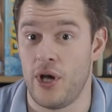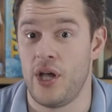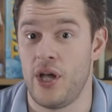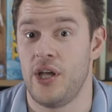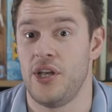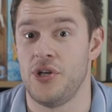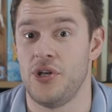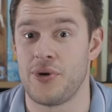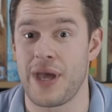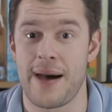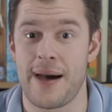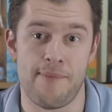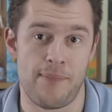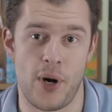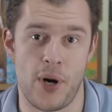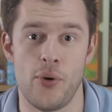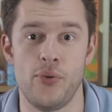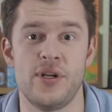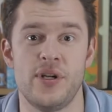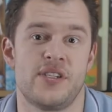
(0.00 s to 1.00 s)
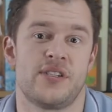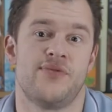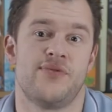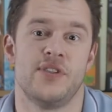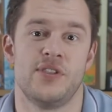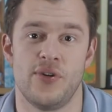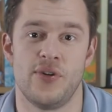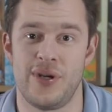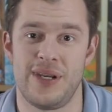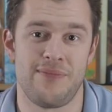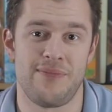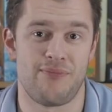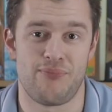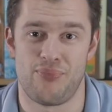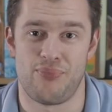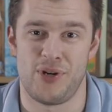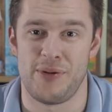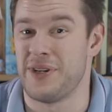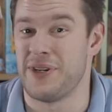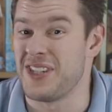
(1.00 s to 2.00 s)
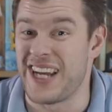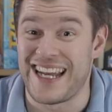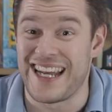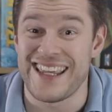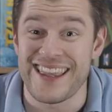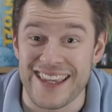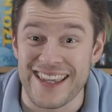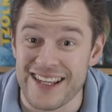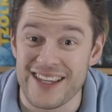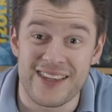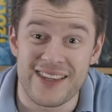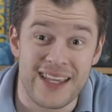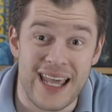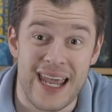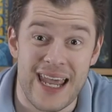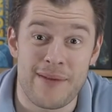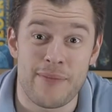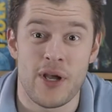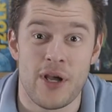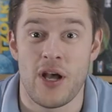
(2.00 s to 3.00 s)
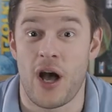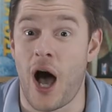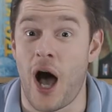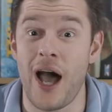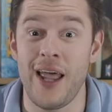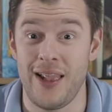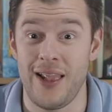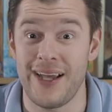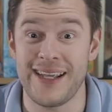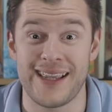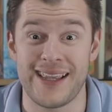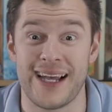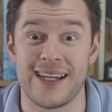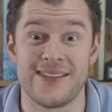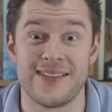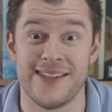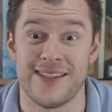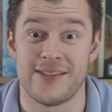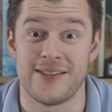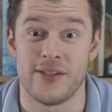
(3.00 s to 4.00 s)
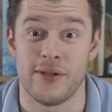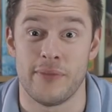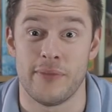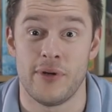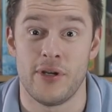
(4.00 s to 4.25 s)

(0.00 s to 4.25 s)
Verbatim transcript: You get a bonus for doing pretty much anything in the game I like that system.